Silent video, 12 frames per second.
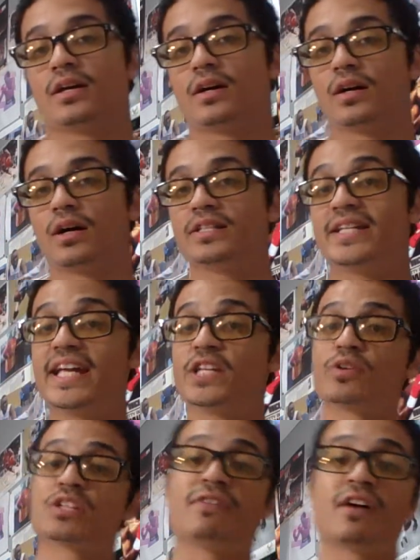a
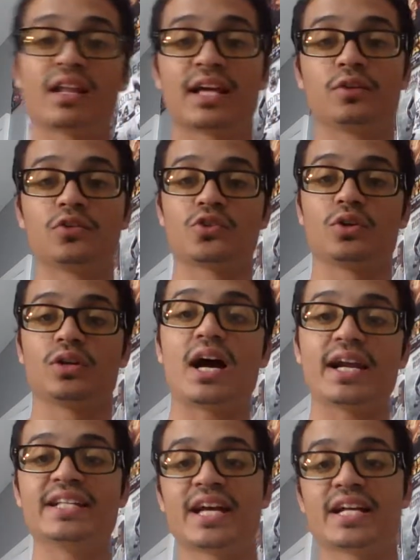dangerous fighter like
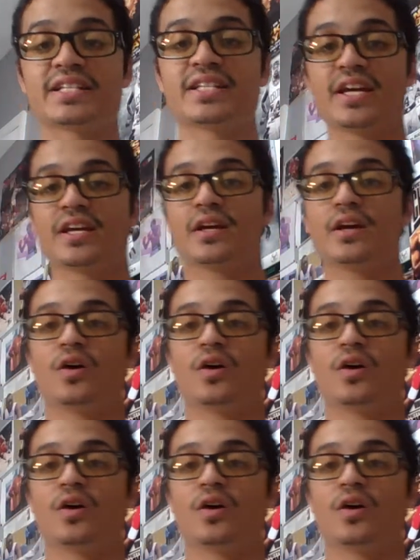Lozolani Tete,